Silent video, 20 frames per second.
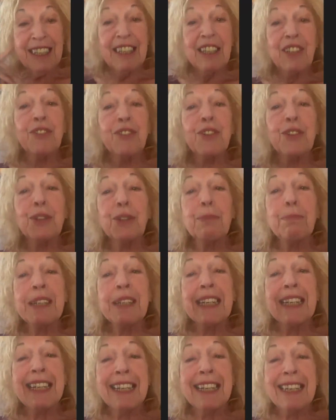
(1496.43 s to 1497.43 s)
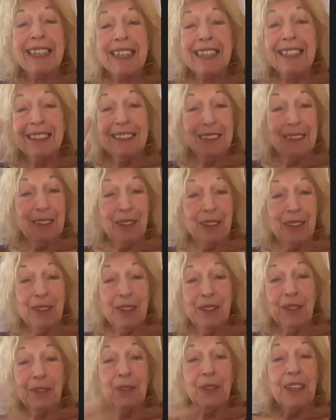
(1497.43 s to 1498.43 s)
interbeing, you
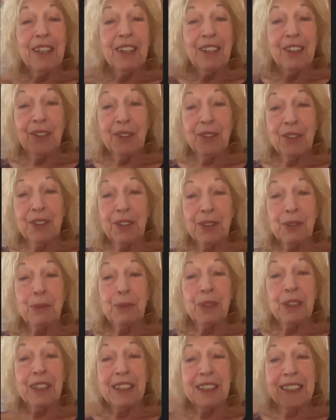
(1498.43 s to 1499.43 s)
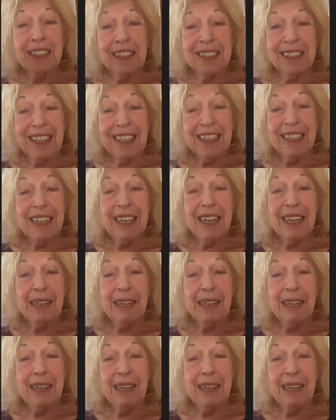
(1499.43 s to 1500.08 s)
know, those are the words that